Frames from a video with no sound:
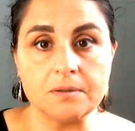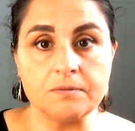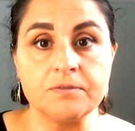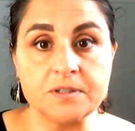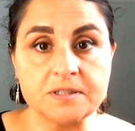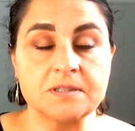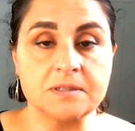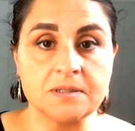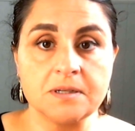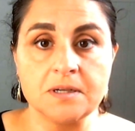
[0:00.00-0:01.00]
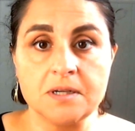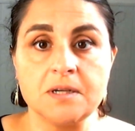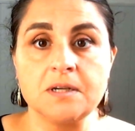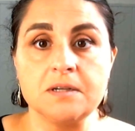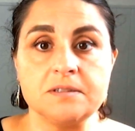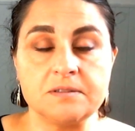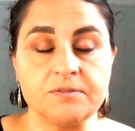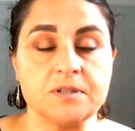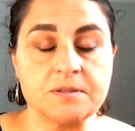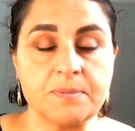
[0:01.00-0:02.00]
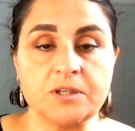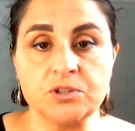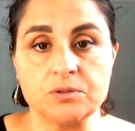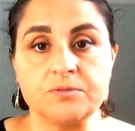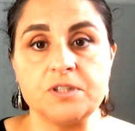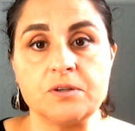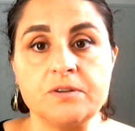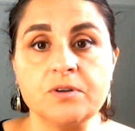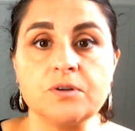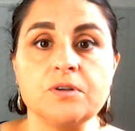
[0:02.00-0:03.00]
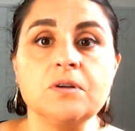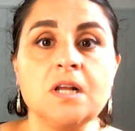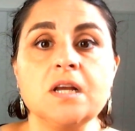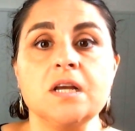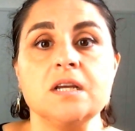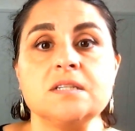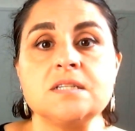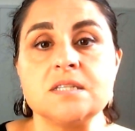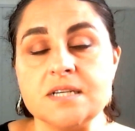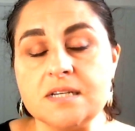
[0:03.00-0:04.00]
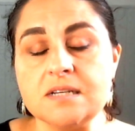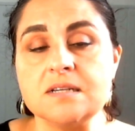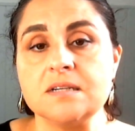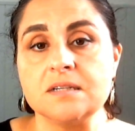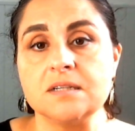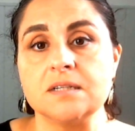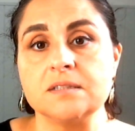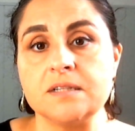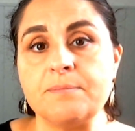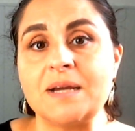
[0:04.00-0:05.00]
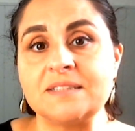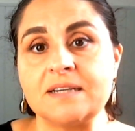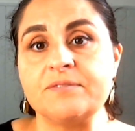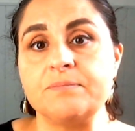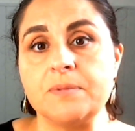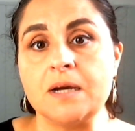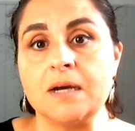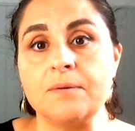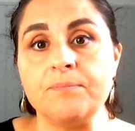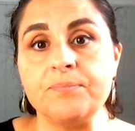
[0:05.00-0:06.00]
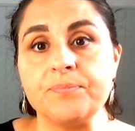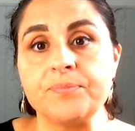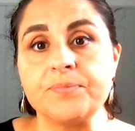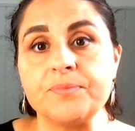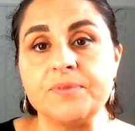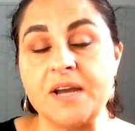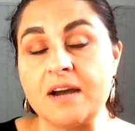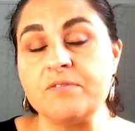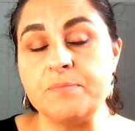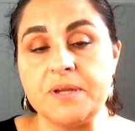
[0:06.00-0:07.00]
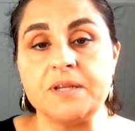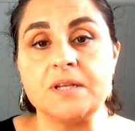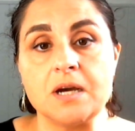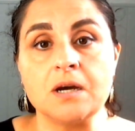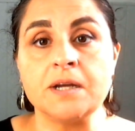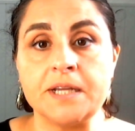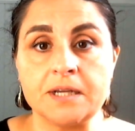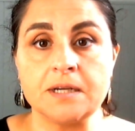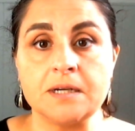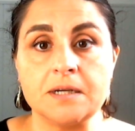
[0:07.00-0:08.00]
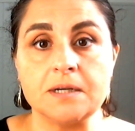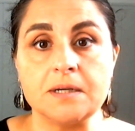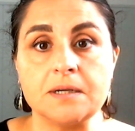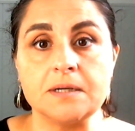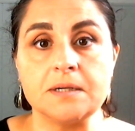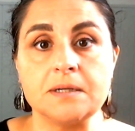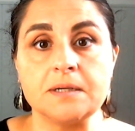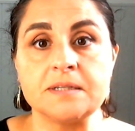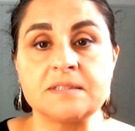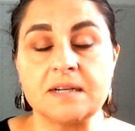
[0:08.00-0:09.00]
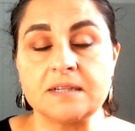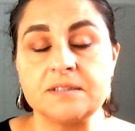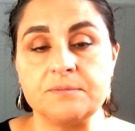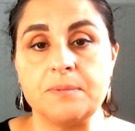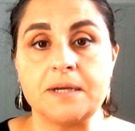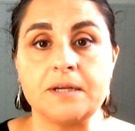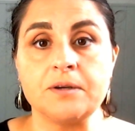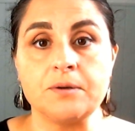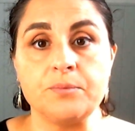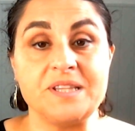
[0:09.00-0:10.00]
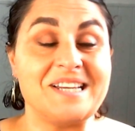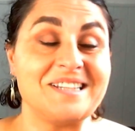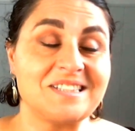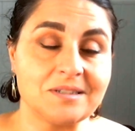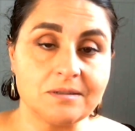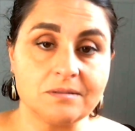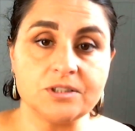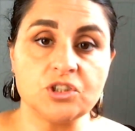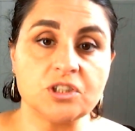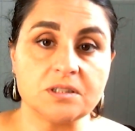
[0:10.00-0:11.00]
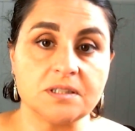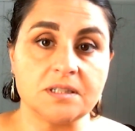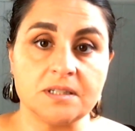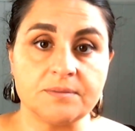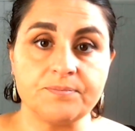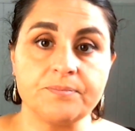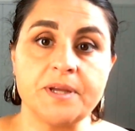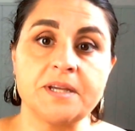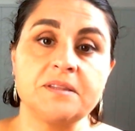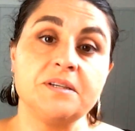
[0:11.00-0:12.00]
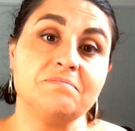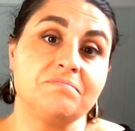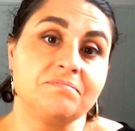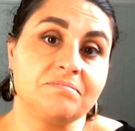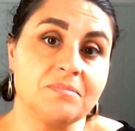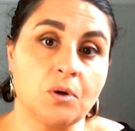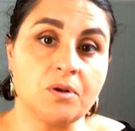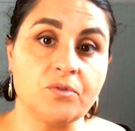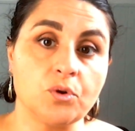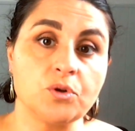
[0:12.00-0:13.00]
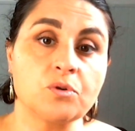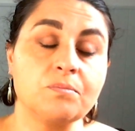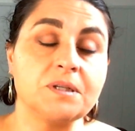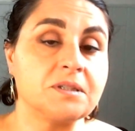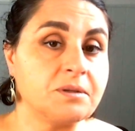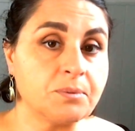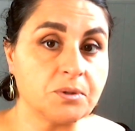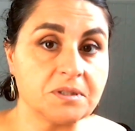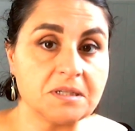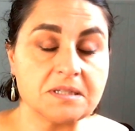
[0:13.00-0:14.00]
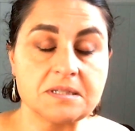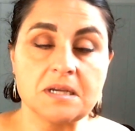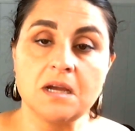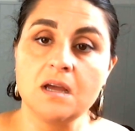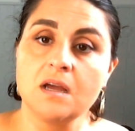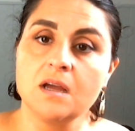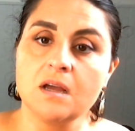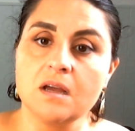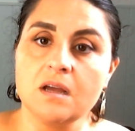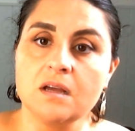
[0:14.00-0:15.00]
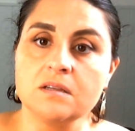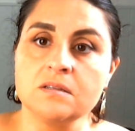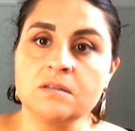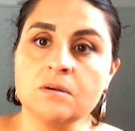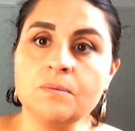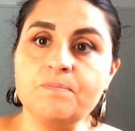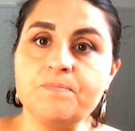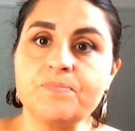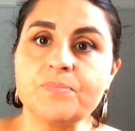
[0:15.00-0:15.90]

first is the first pressure of the olive oil, still they might have they have been extracted by with heat, which make the olive oil completely pointless. So